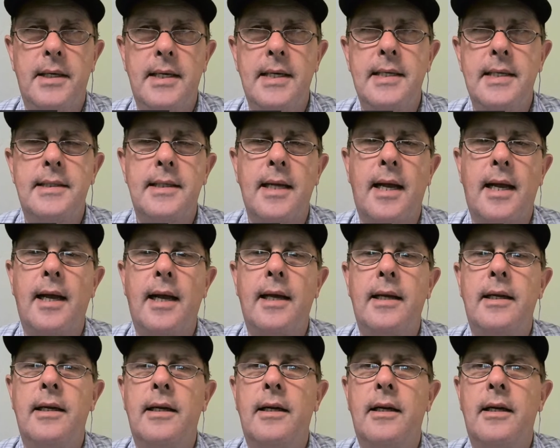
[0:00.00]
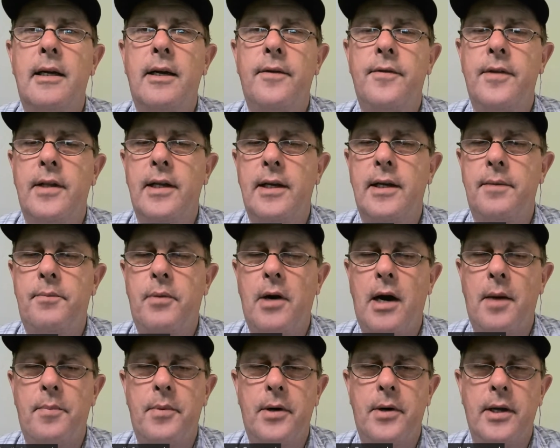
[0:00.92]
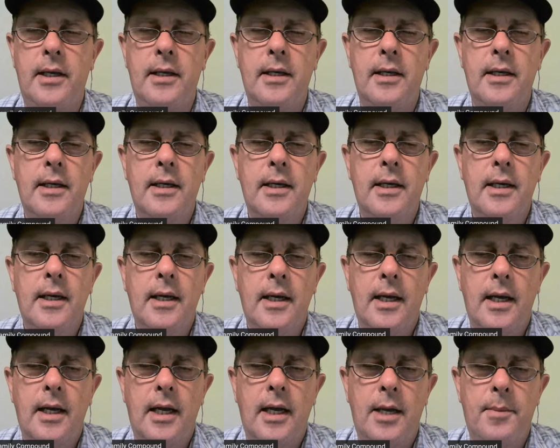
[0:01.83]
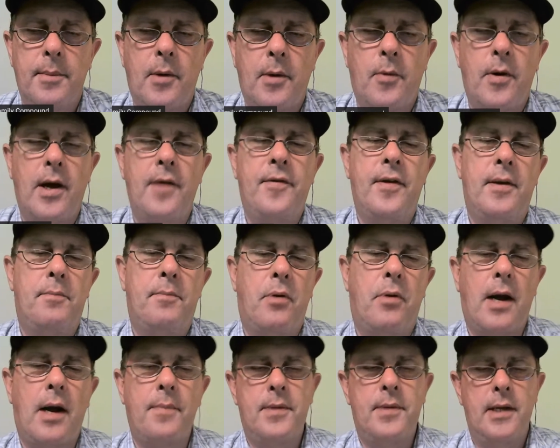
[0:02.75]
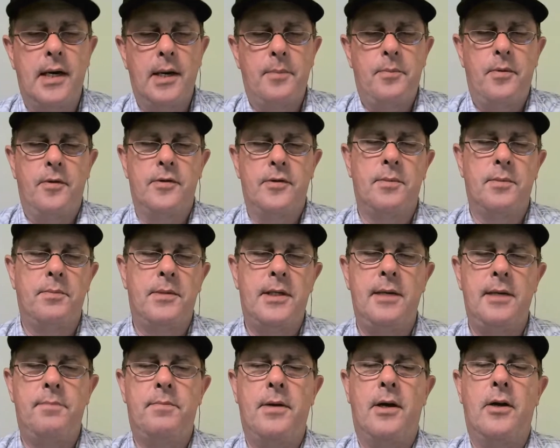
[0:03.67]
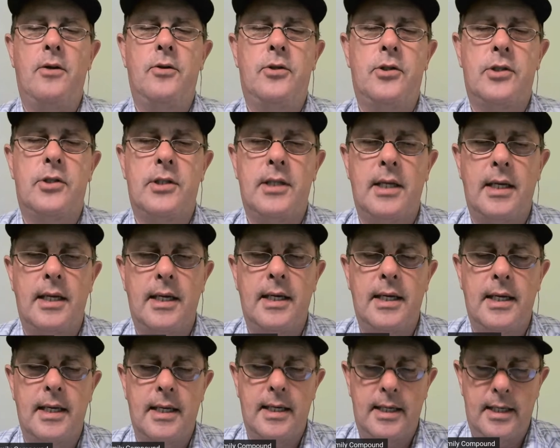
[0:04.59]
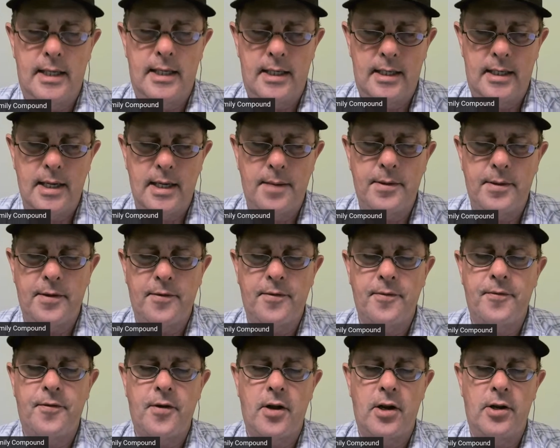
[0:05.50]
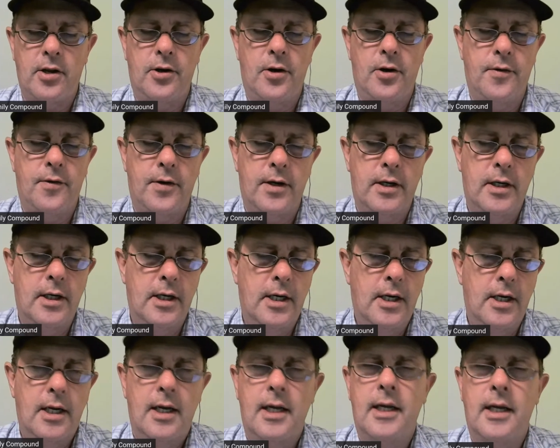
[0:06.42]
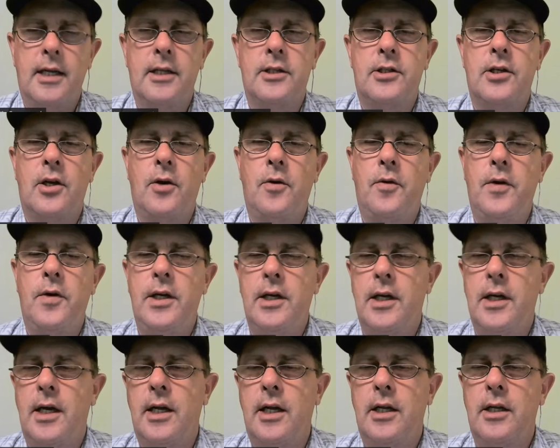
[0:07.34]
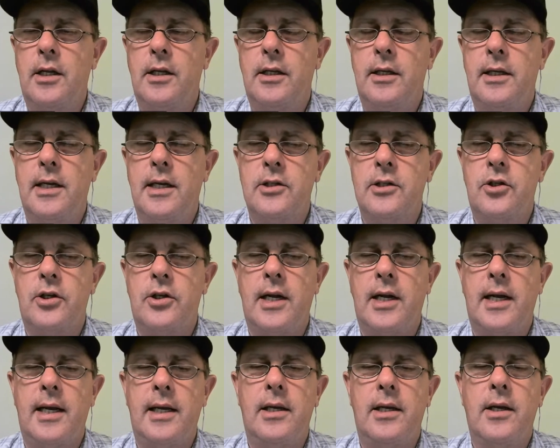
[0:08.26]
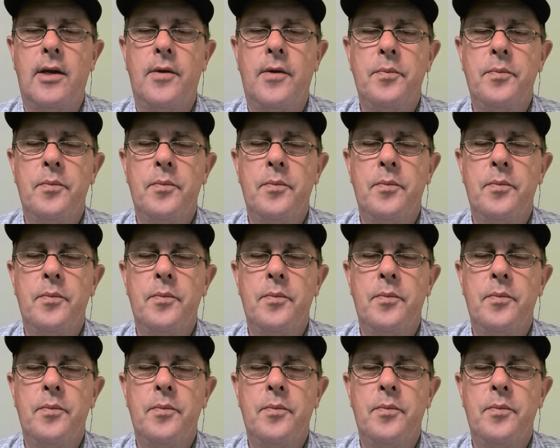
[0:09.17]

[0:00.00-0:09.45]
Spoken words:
east side of the property, and my wife had propped it up with some T posts and kept it from falling over. And so we yesterday